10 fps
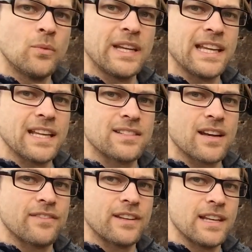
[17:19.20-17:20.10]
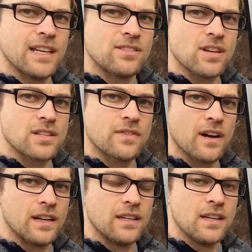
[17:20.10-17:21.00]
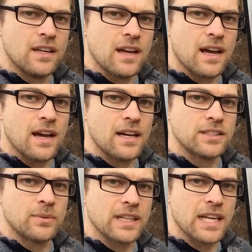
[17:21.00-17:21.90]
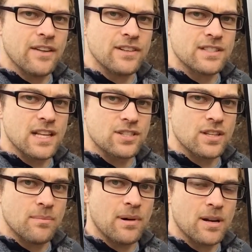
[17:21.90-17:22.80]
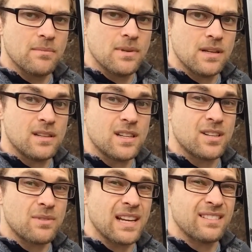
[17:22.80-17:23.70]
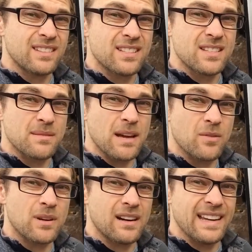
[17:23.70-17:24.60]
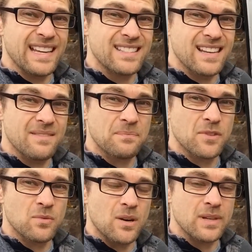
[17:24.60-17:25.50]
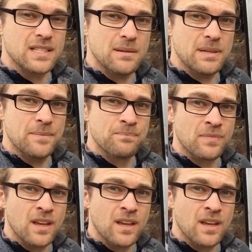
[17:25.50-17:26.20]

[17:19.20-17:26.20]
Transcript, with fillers: we can get stuff in here just fine. Uh, so we're going to have insulation at the bottom around, this is about where our heads are while we're sleeping.